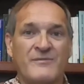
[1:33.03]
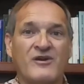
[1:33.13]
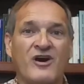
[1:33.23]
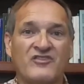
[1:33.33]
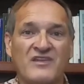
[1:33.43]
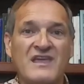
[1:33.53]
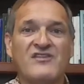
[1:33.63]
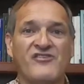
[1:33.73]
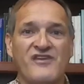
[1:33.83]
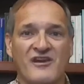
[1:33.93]
because
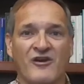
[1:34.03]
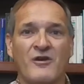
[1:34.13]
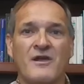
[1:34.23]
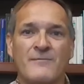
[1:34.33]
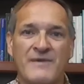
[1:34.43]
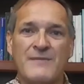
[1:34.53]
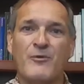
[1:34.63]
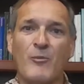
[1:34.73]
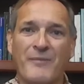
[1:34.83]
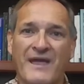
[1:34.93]
each year
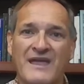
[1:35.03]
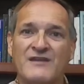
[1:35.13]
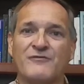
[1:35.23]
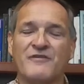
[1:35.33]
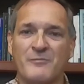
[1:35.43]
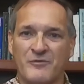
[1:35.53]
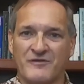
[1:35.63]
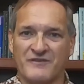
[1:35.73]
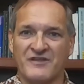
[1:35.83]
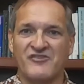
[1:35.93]
people paid for the
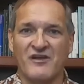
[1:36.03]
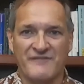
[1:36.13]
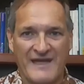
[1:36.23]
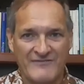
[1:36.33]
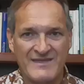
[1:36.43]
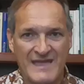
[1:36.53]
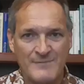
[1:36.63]
privilege of having